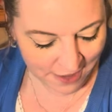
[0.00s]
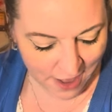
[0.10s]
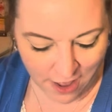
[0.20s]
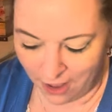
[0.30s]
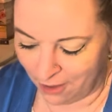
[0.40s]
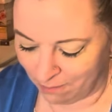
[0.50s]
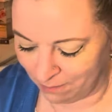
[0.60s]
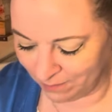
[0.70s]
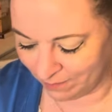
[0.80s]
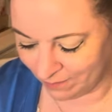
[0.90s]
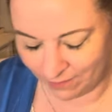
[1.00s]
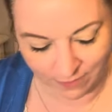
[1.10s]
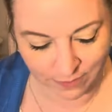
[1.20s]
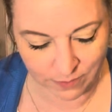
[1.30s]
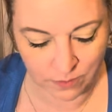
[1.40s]
Um,
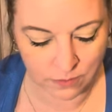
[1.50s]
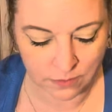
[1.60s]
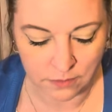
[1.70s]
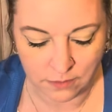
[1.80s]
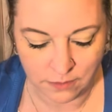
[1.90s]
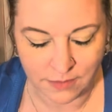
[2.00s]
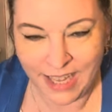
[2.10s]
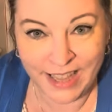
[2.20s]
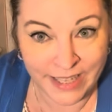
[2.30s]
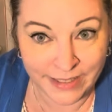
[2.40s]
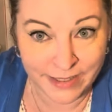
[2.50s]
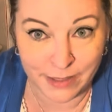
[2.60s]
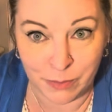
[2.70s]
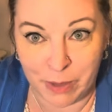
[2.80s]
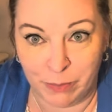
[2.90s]
I think it's
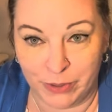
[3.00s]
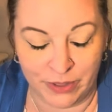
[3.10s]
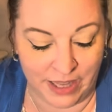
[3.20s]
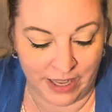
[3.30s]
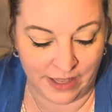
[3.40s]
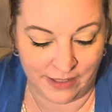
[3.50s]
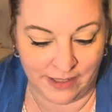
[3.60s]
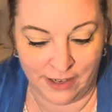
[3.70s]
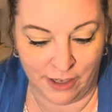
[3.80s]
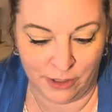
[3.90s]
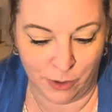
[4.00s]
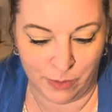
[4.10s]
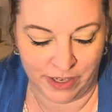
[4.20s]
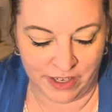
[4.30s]
because my birthday is in October.